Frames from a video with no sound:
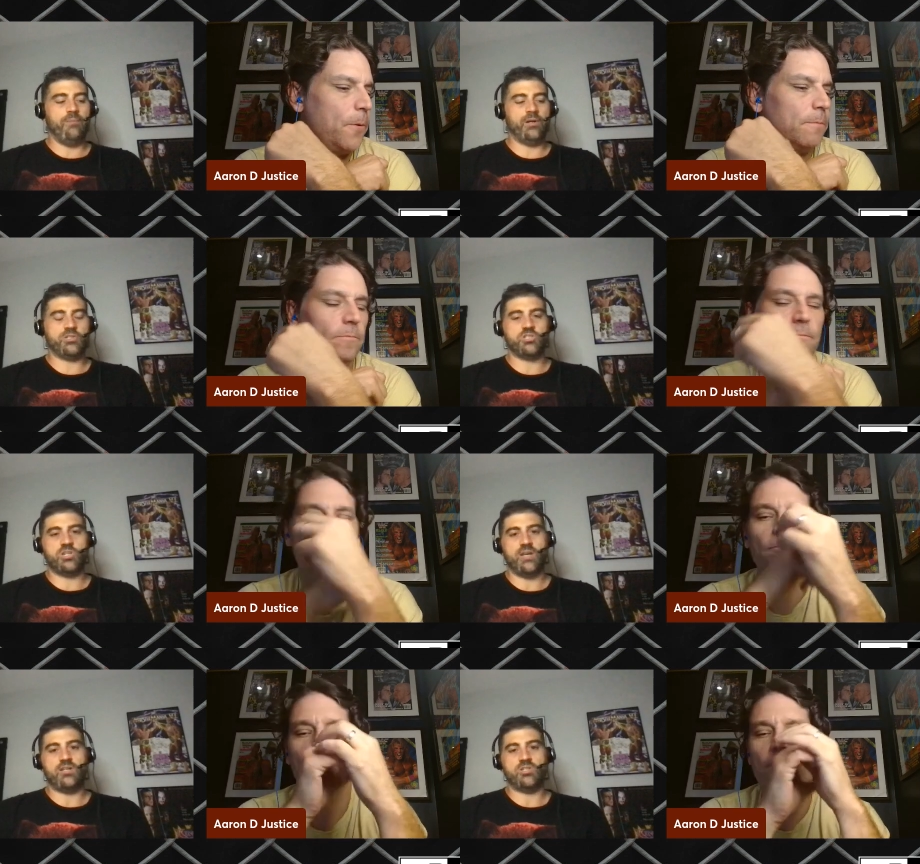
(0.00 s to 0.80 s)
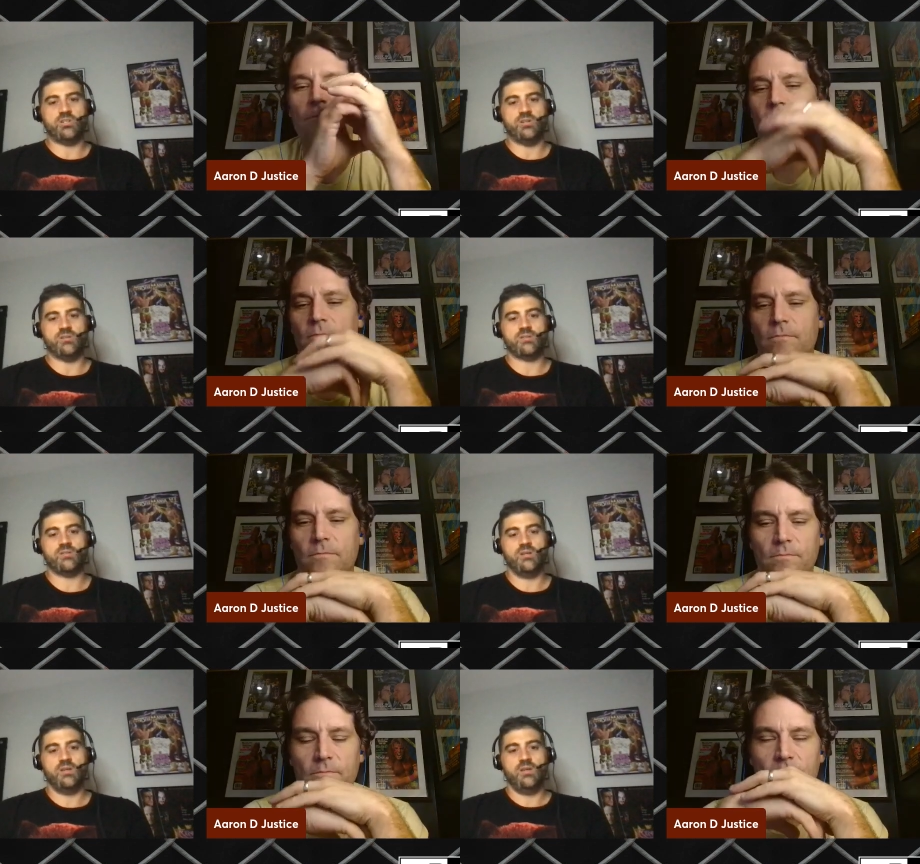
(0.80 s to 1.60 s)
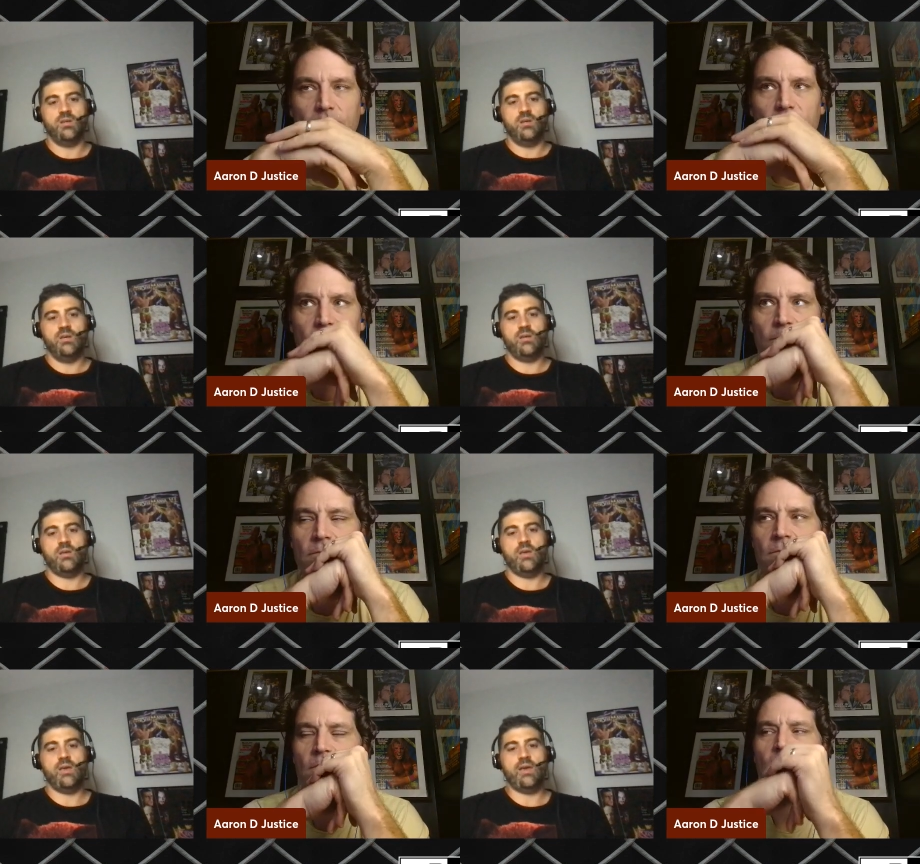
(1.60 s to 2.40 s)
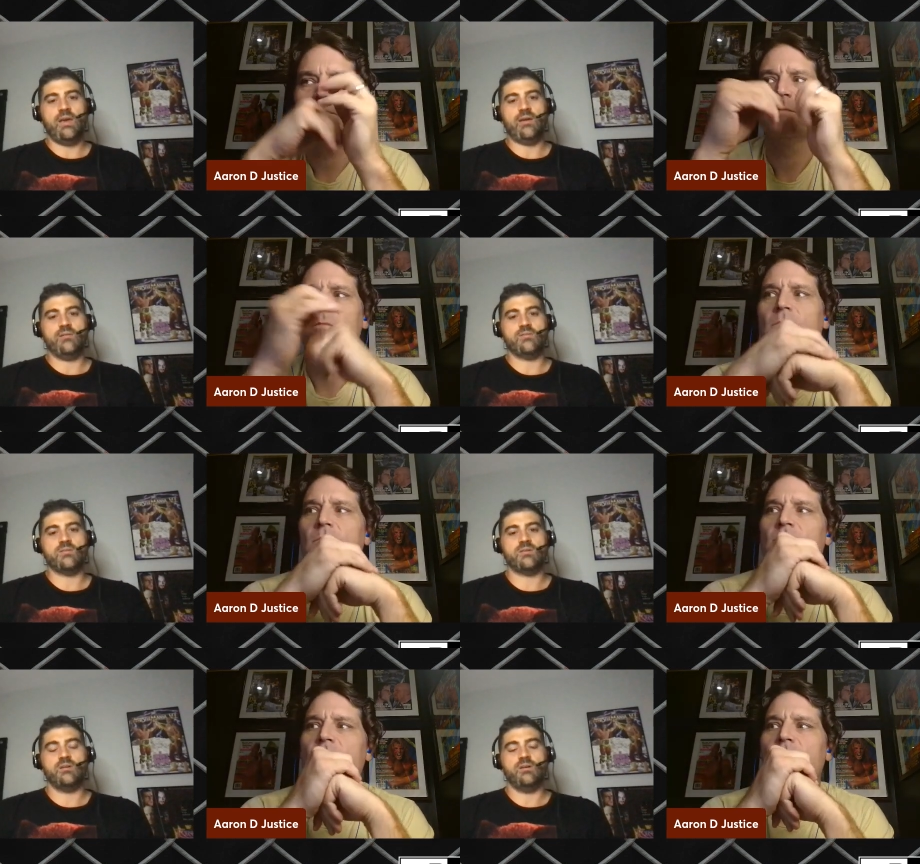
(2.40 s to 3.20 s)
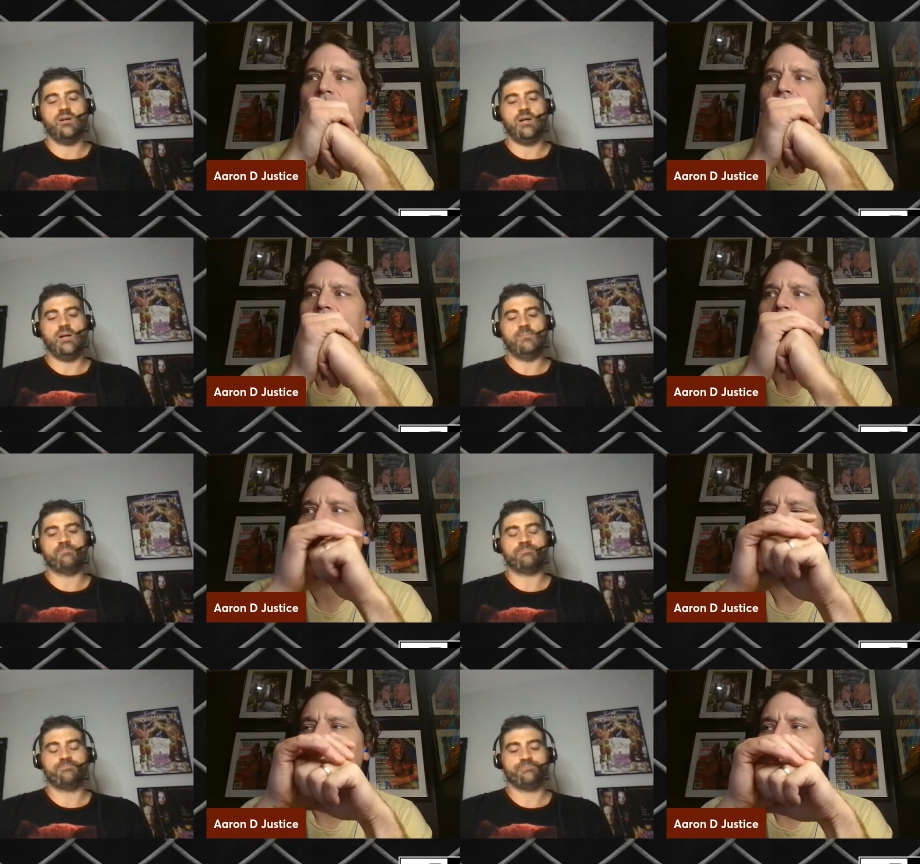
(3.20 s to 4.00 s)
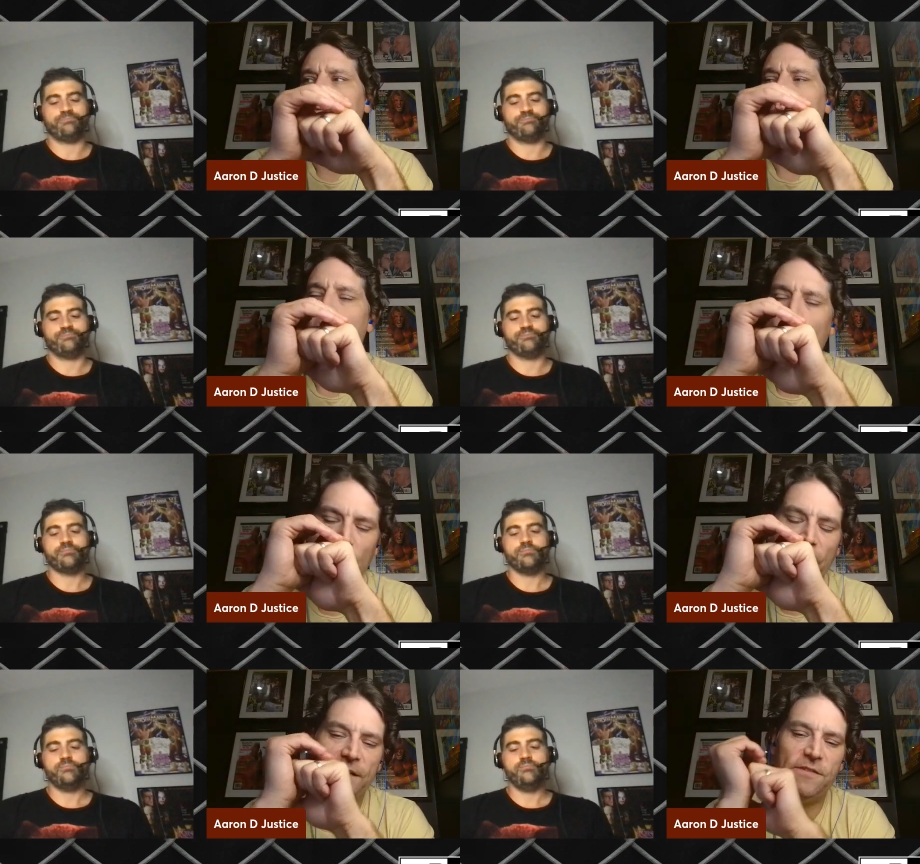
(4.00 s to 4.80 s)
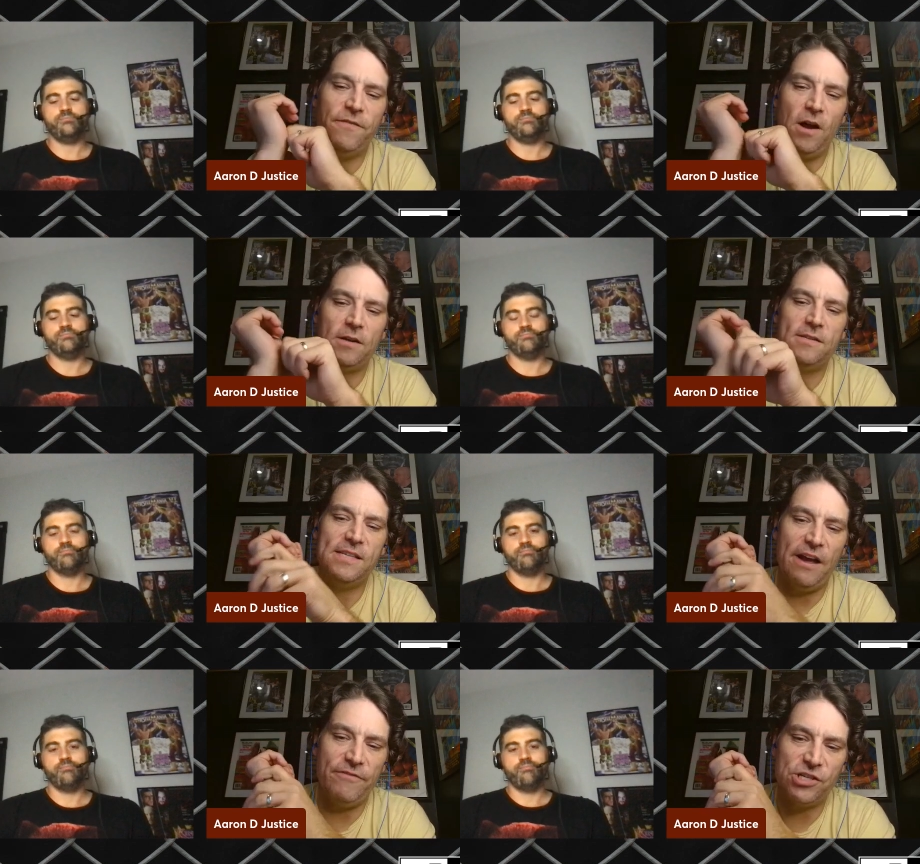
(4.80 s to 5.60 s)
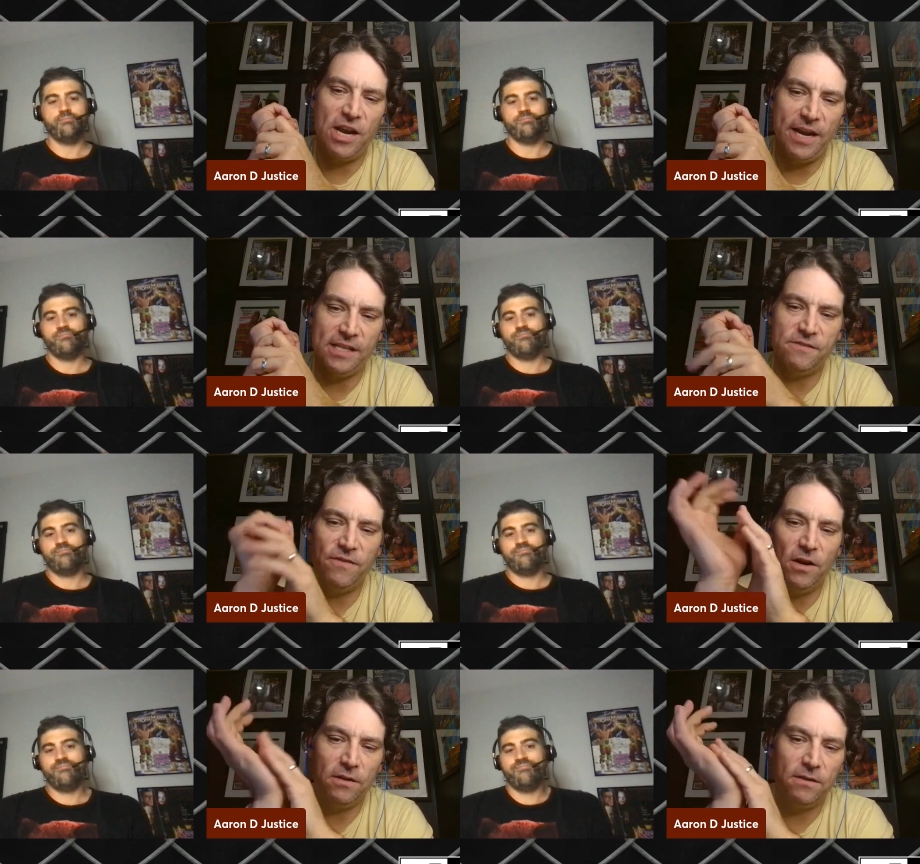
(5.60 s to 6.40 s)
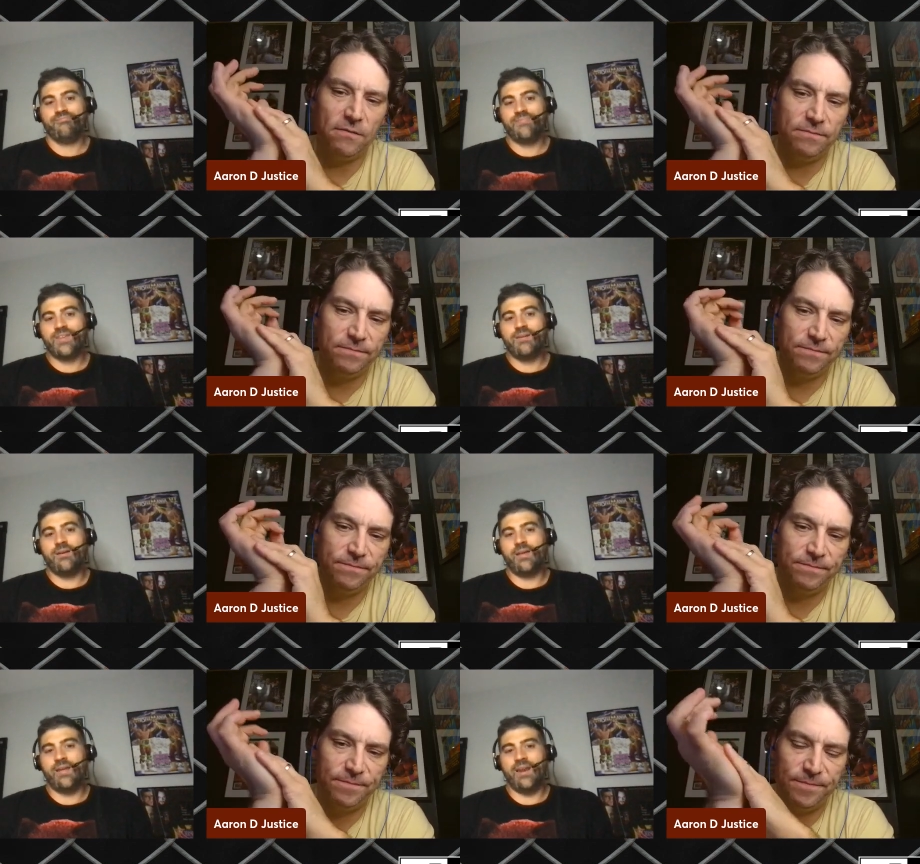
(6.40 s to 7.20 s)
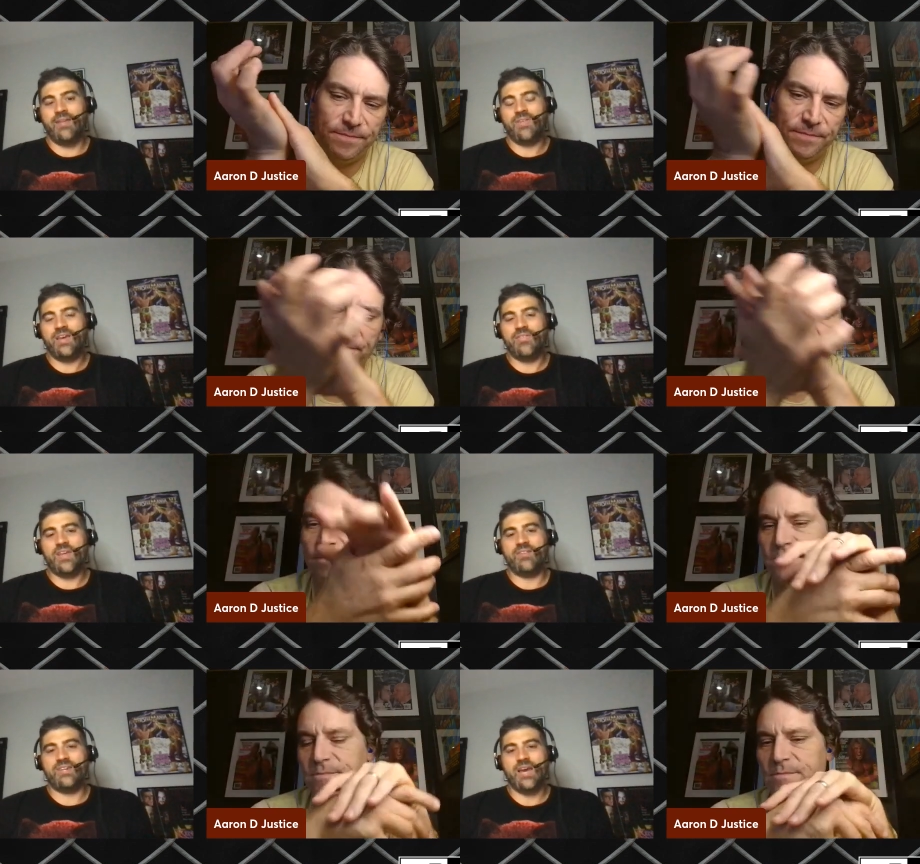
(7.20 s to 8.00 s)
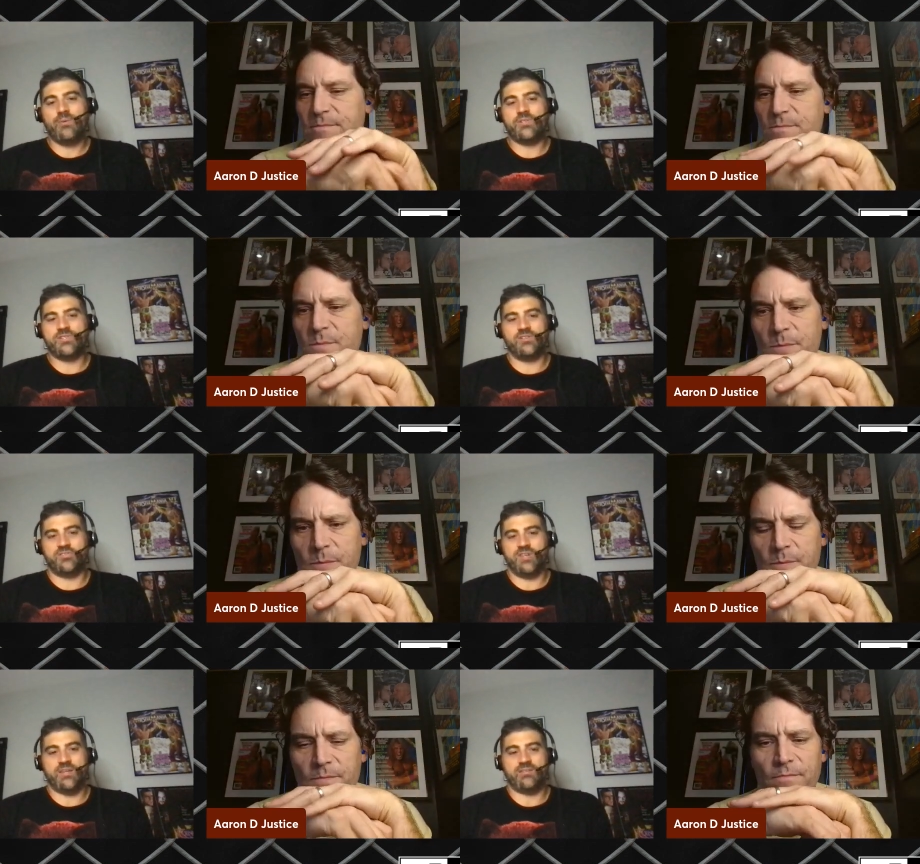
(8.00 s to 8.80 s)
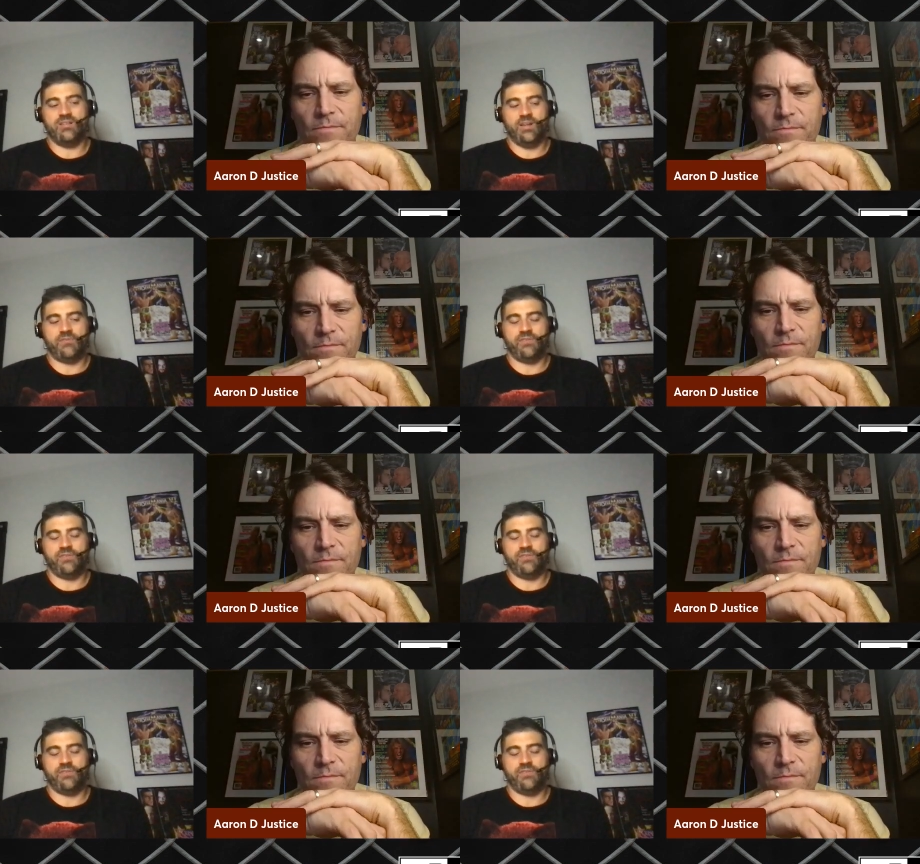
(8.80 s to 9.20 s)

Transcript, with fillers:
Speaker 1: much changes and
Speaker 2: um Warrior gets fucked, Savage kind of gets fucked.
Speaker 1: And I think at the end of the day we still just get to like